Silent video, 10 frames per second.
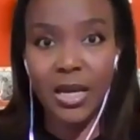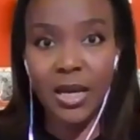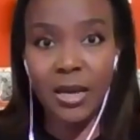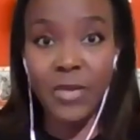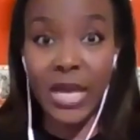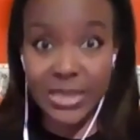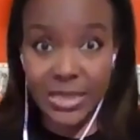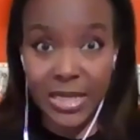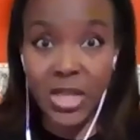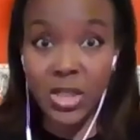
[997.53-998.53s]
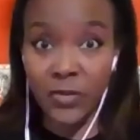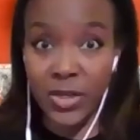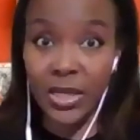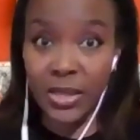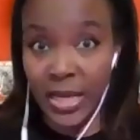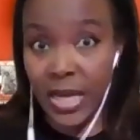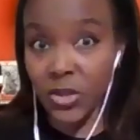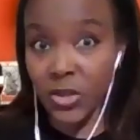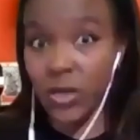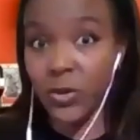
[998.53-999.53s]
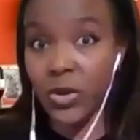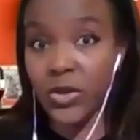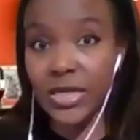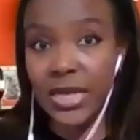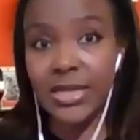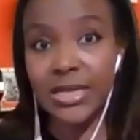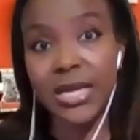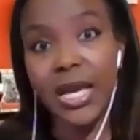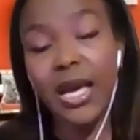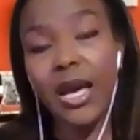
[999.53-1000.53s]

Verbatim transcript: um, that stage of the, the entry process.